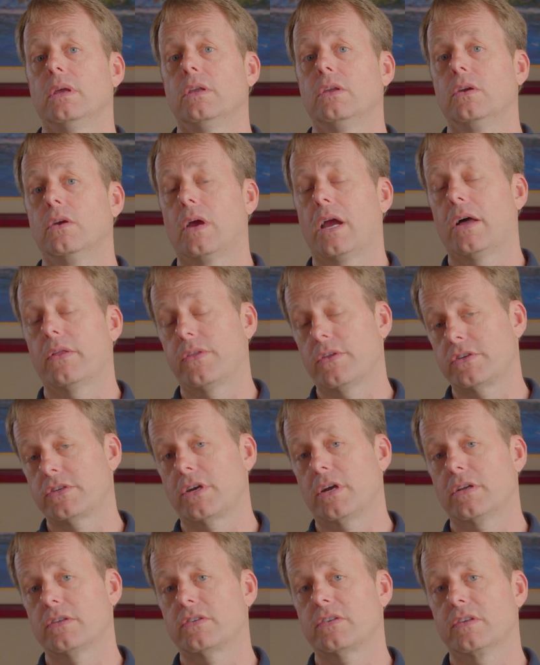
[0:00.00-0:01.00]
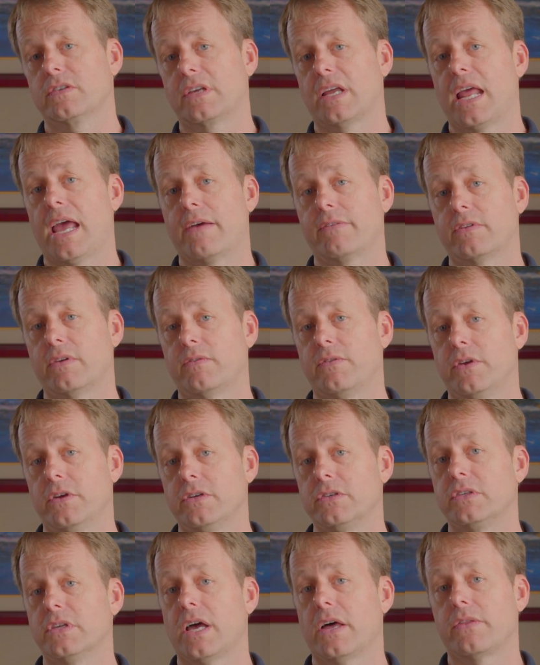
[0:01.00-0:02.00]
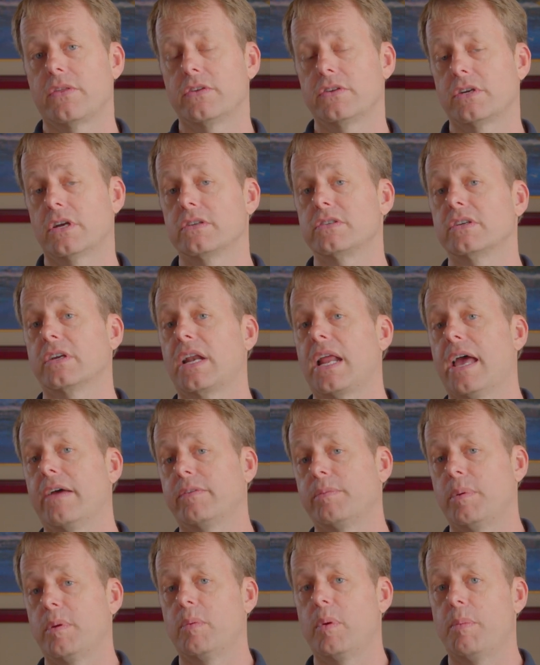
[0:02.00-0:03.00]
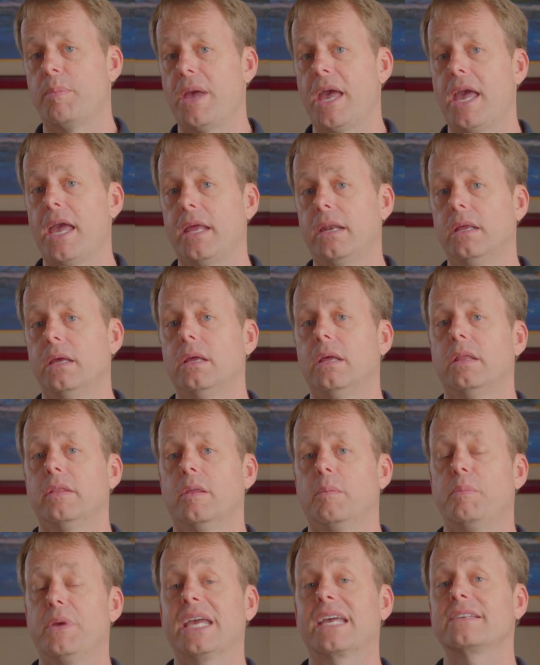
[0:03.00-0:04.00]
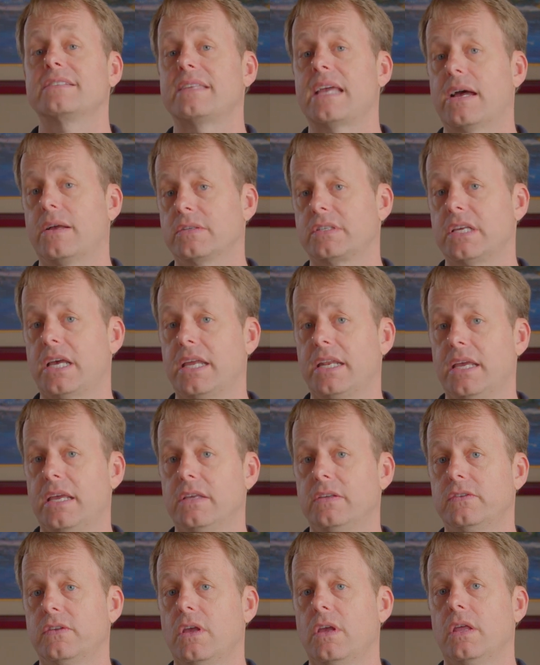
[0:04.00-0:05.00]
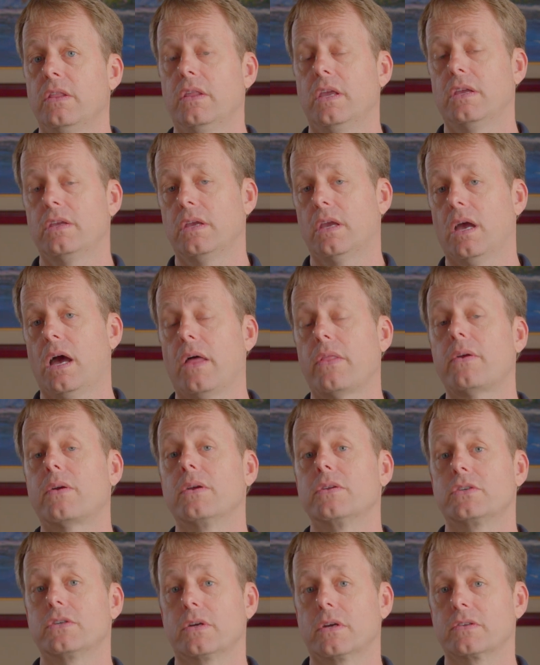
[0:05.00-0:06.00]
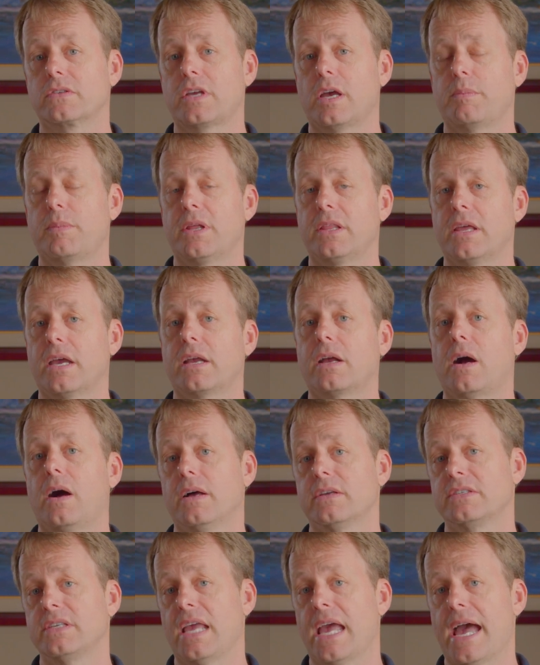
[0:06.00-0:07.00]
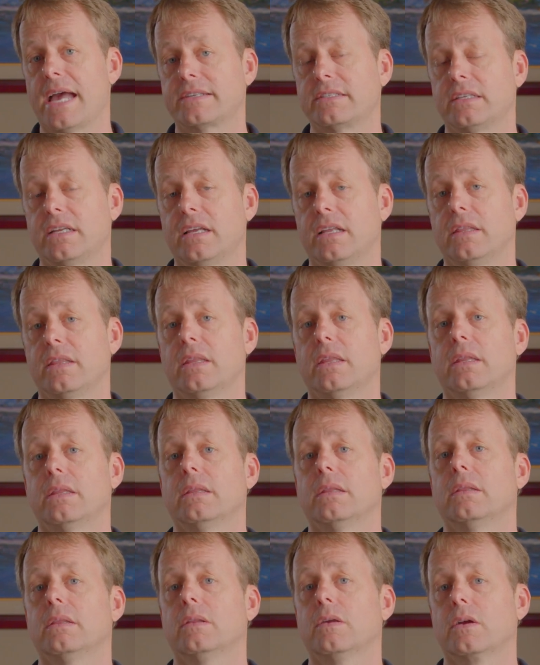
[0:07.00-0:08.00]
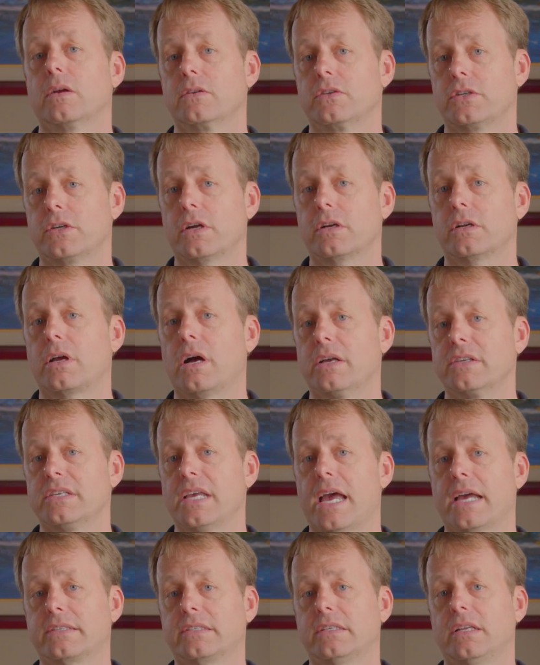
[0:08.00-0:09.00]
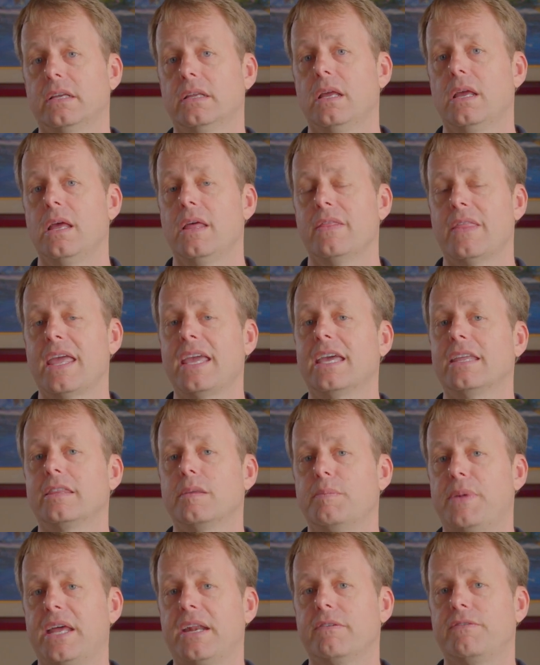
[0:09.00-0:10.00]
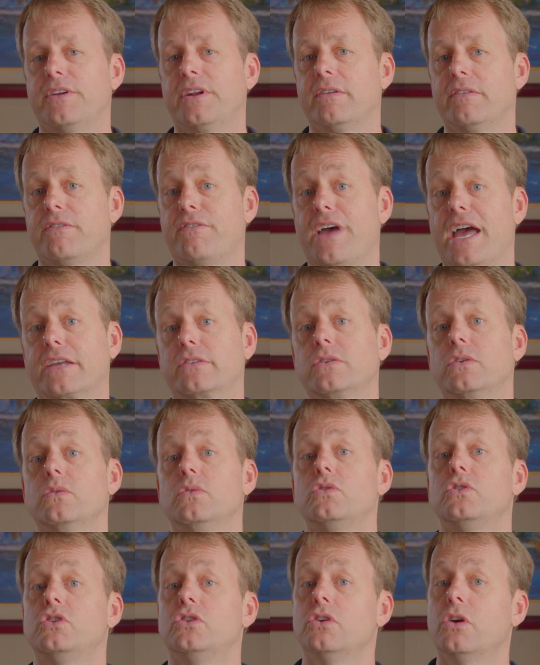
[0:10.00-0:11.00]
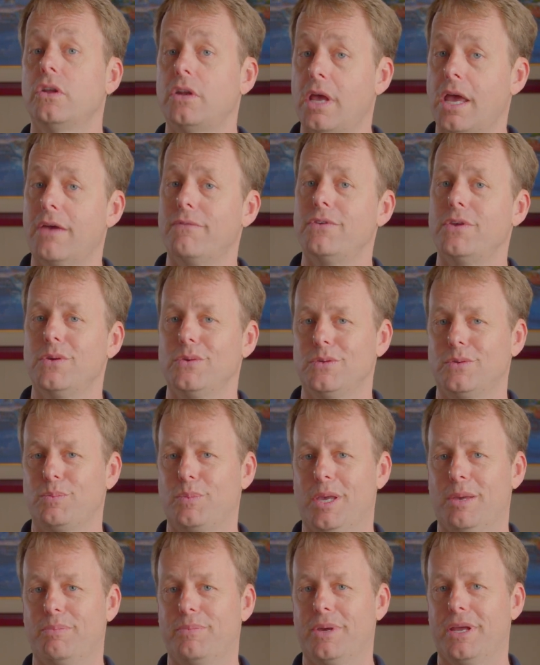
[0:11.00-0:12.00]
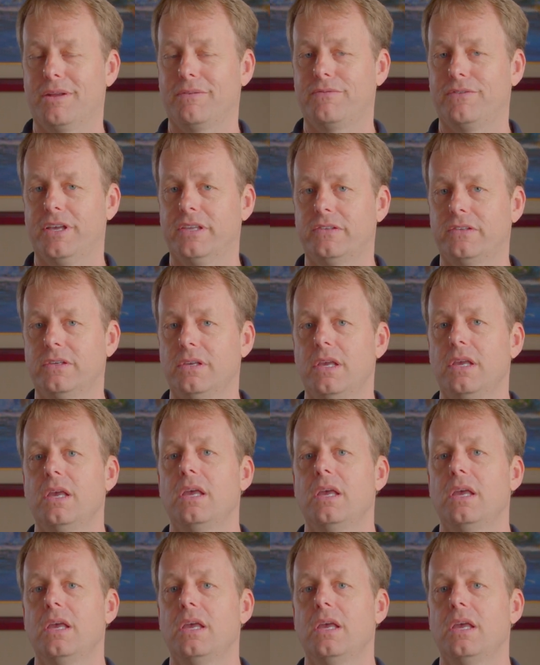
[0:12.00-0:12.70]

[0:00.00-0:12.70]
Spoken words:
your health insurance is going to have to, if you're using health insurance, you're going to have to be repaid. The biggest downside is the other insurance company that caused the accident, their insured caused the accident, they get the benefit of the fact you should have used PIP benefits.